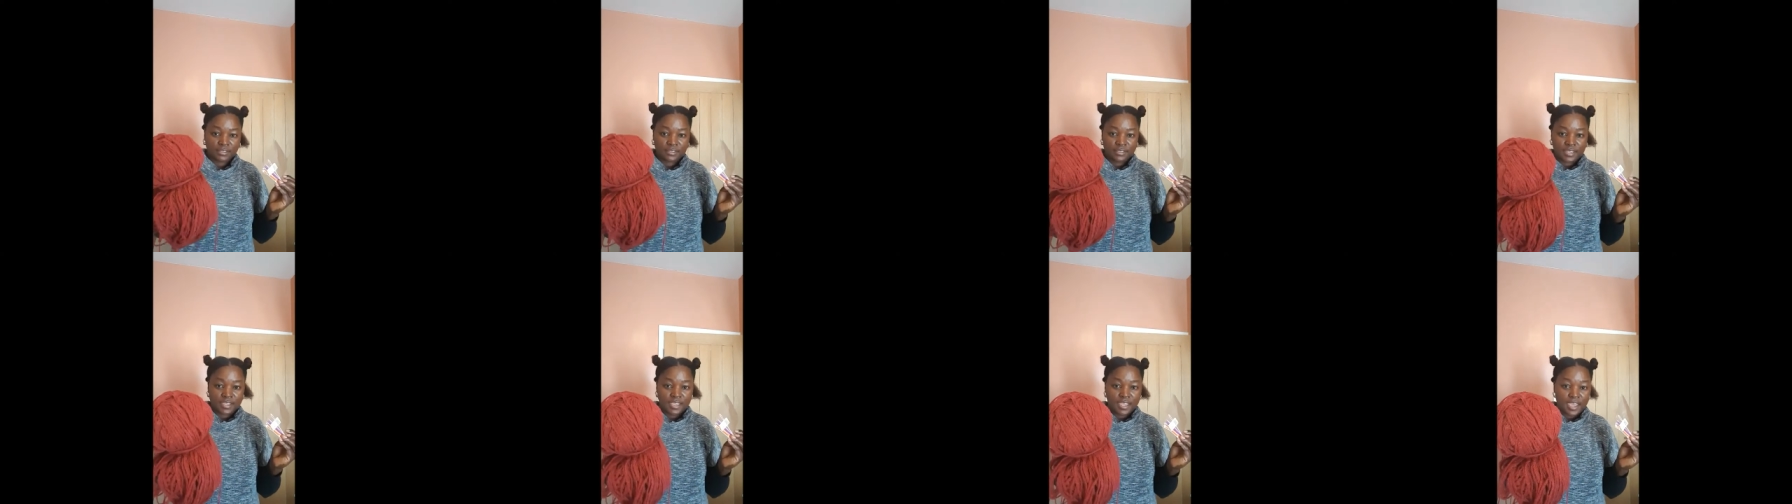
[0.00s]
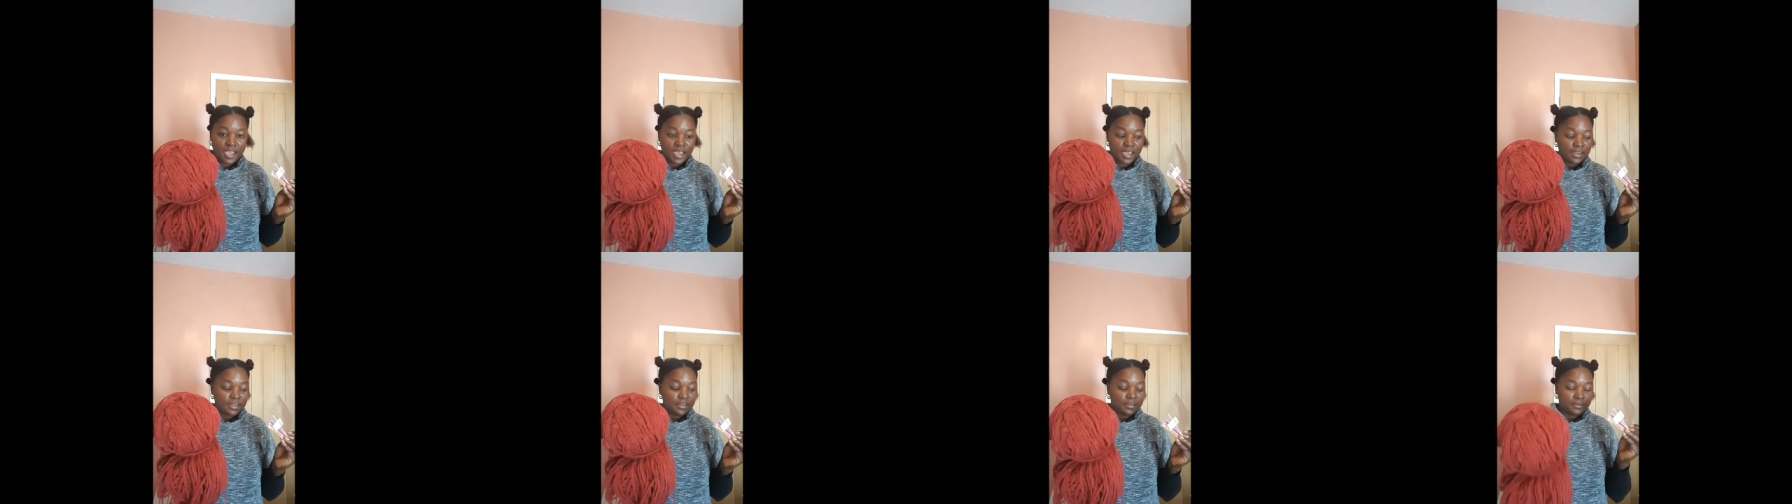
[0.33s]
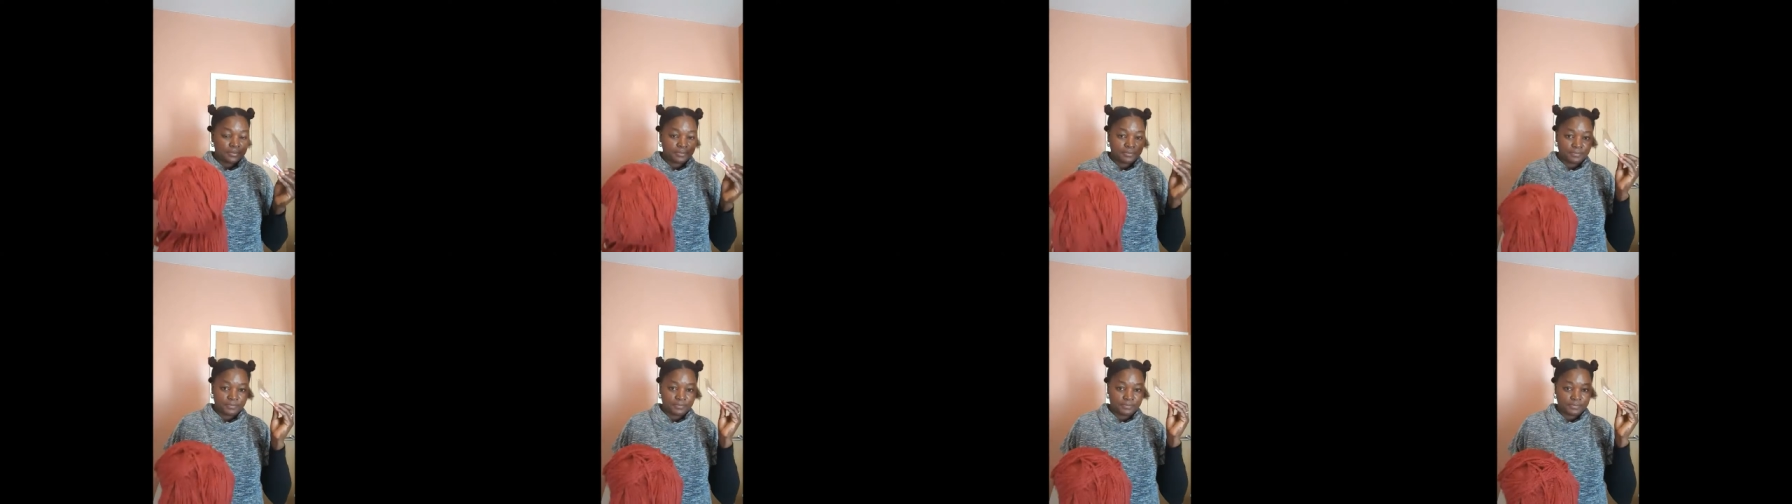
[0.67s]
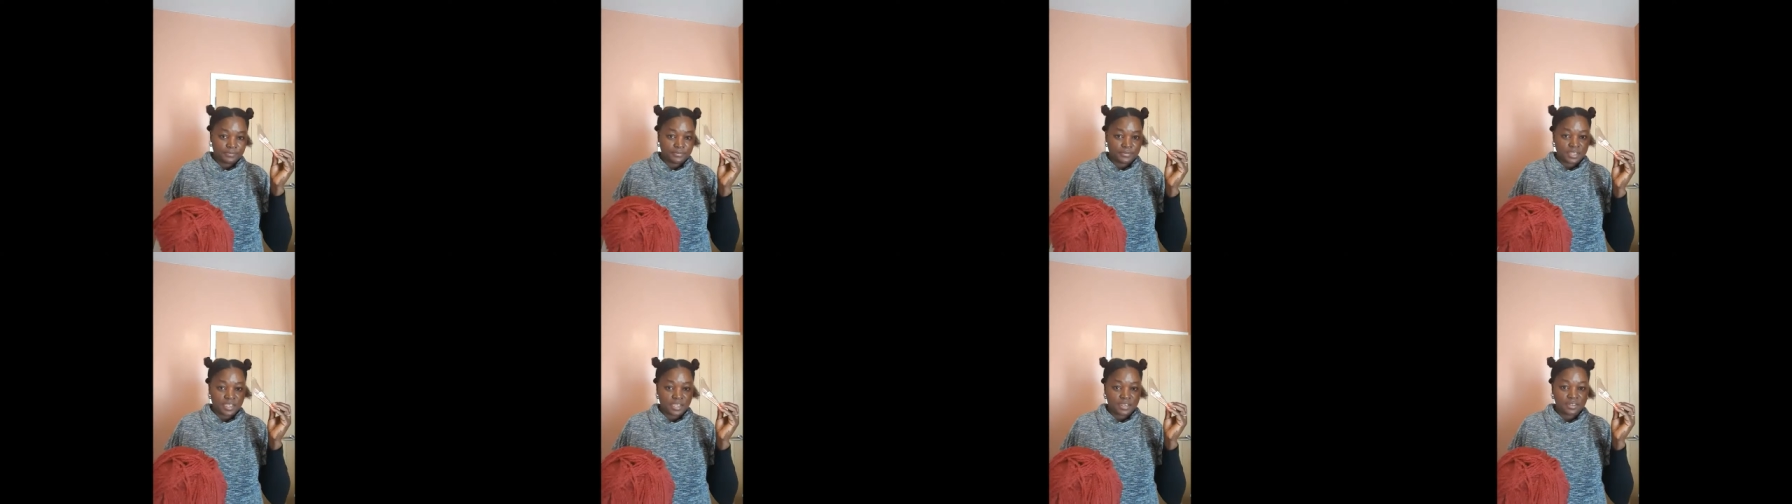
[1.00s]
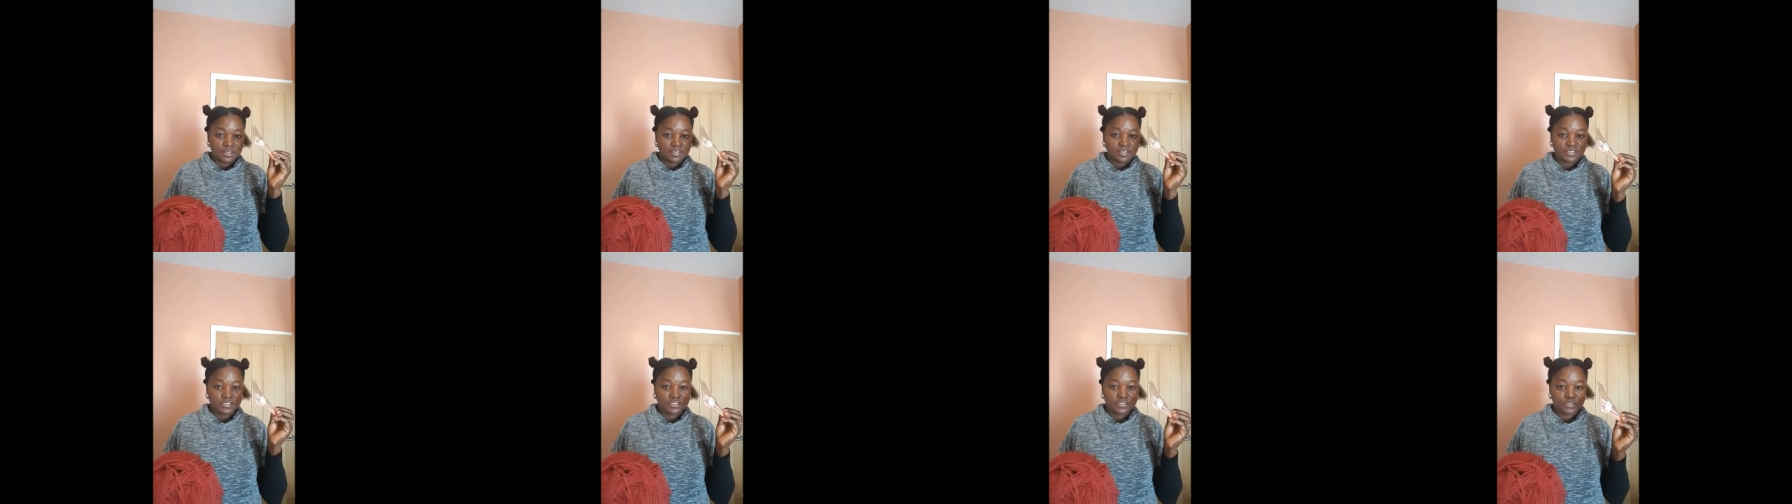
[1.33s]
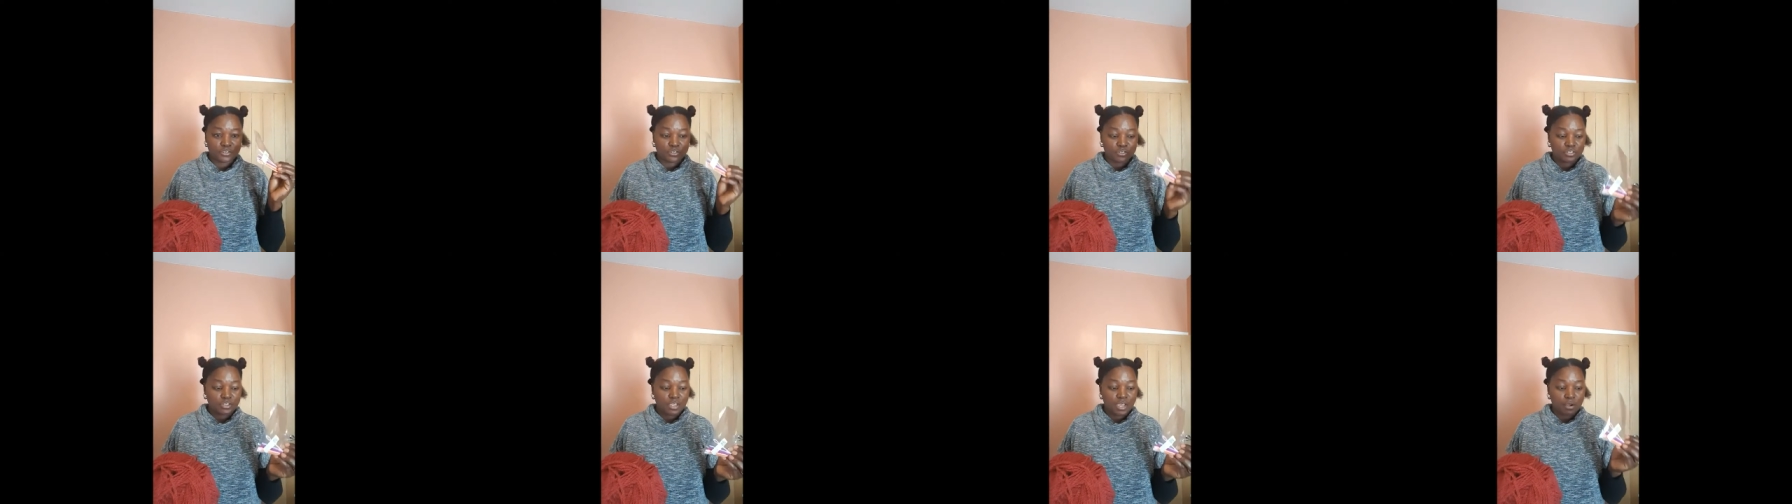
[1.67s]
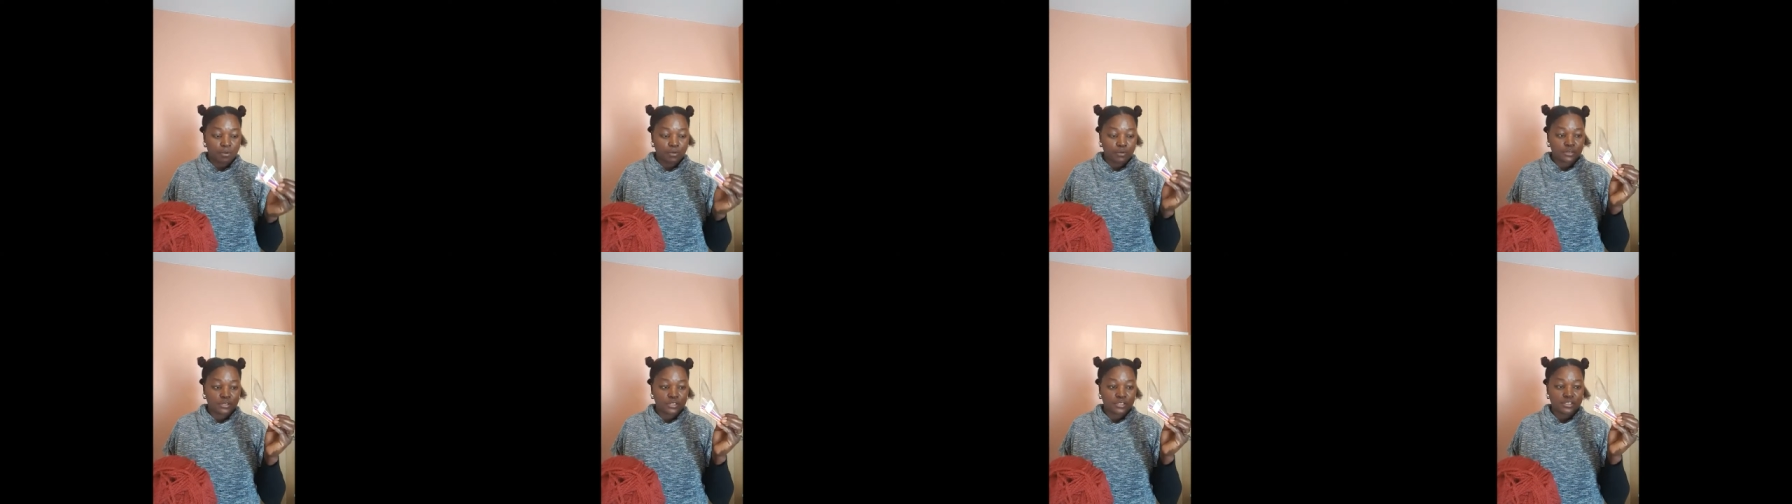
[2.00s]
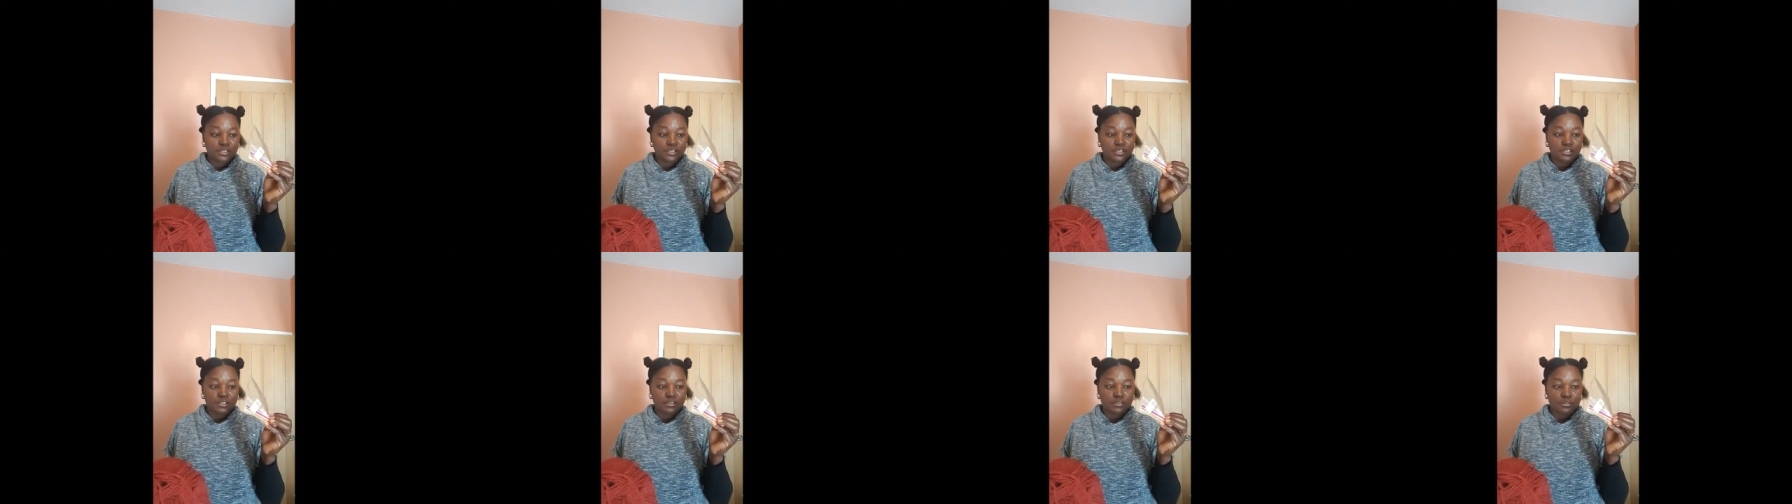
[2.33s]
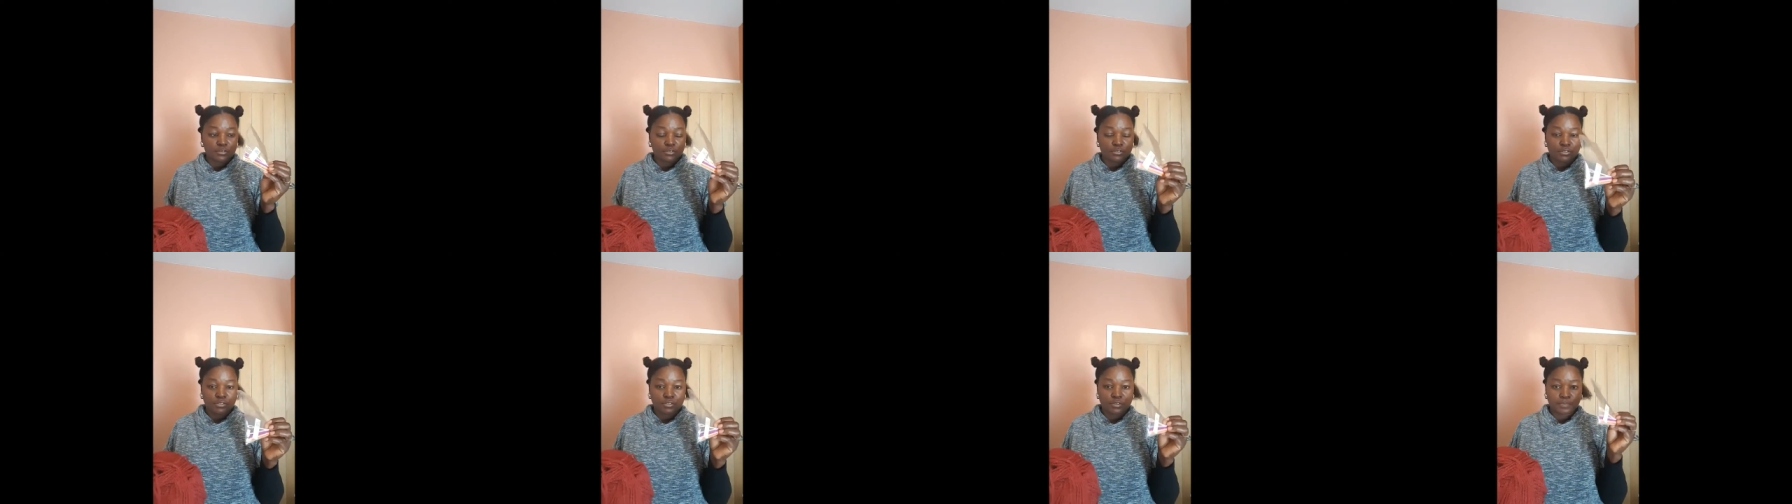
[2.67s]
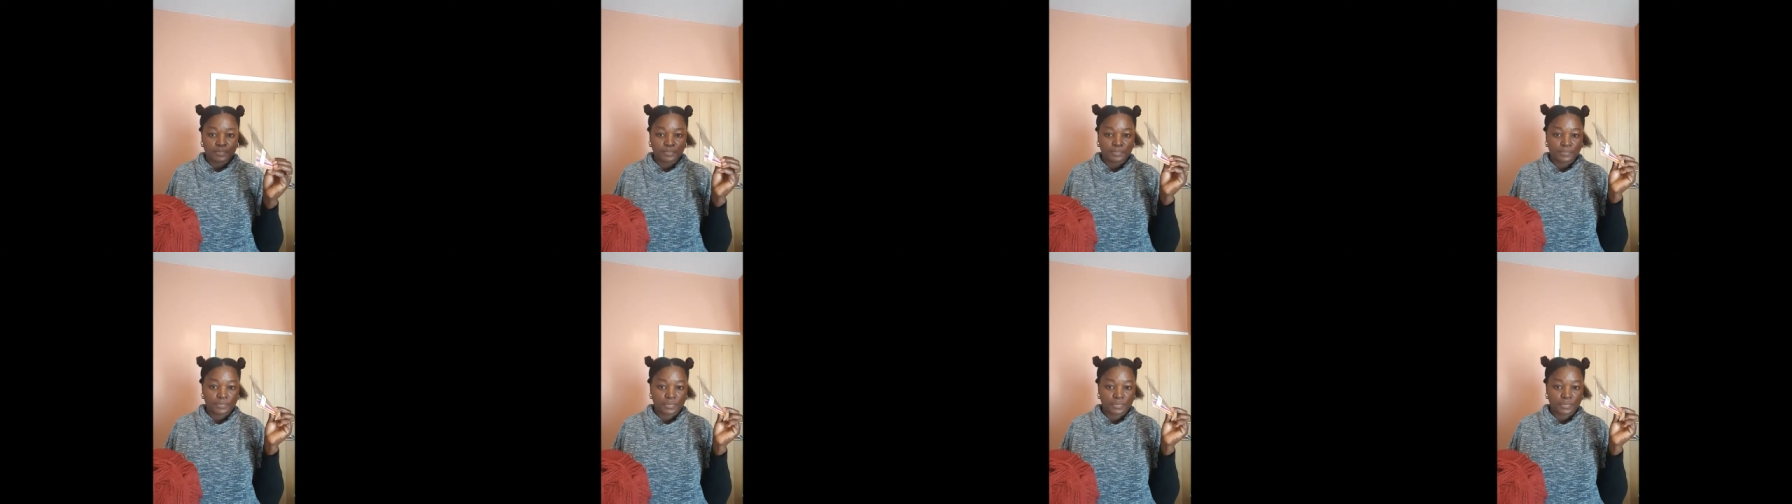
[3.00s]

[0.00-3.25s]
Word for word: the yarn and the needles i got these needles